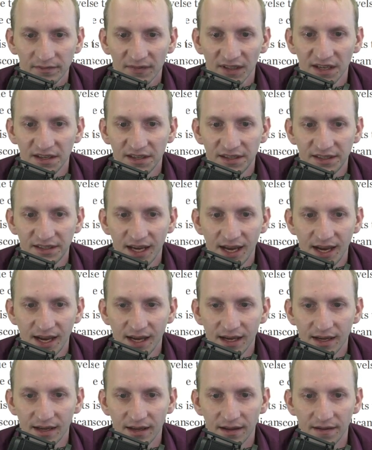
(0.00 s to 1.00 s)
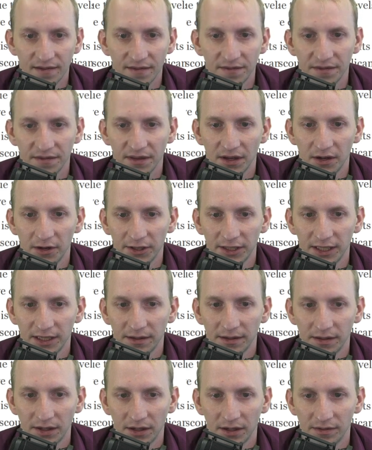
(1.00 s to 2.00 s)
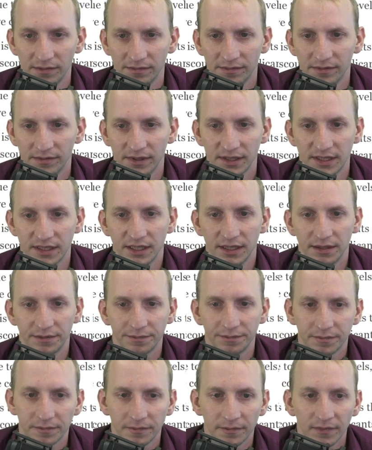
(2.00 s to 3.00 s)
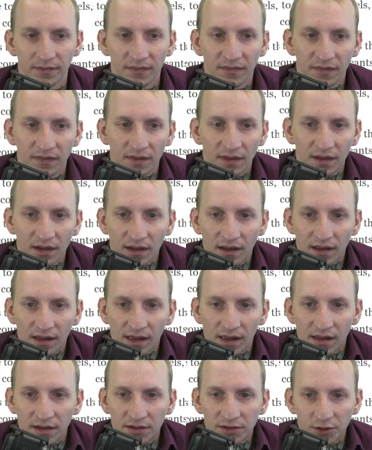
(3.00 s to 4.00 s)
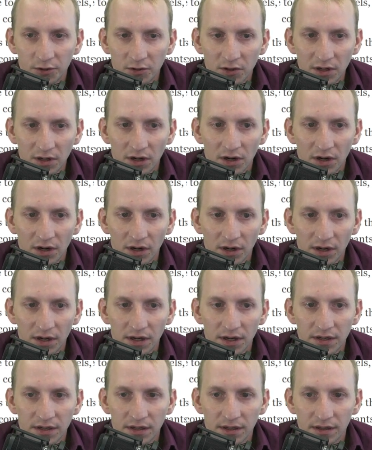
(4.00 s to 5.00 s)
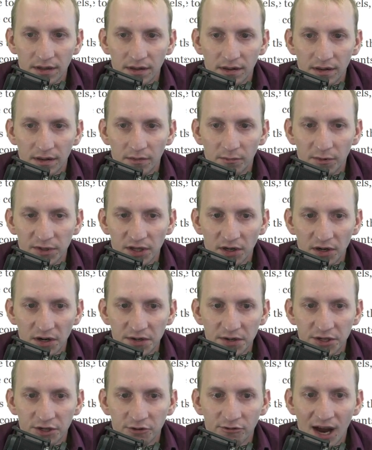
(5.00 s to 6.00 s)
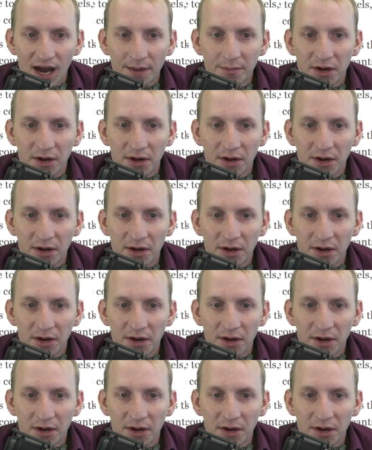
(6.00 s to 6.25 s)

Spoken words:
saying the hoodlum, let's see here. Sterner was heard describing